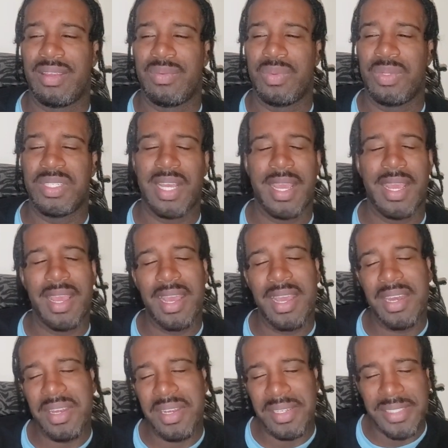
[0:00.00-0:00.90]
Which I
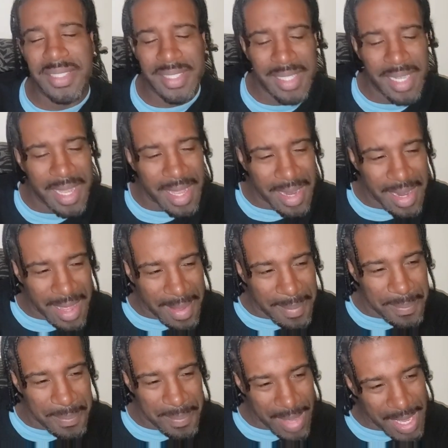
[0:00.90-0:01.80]
understand
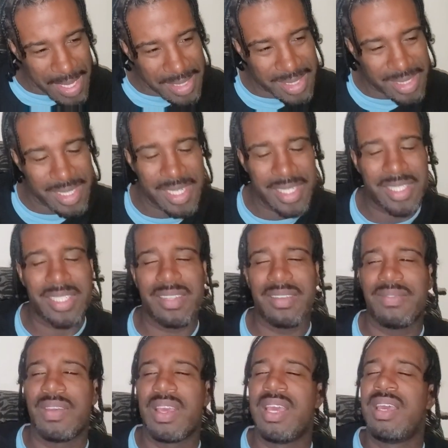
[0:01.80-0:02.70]
that makes sense
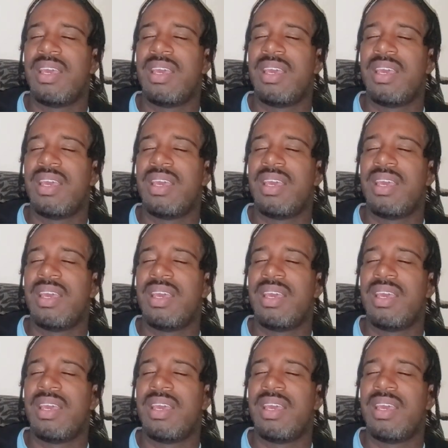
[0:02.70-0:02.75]
if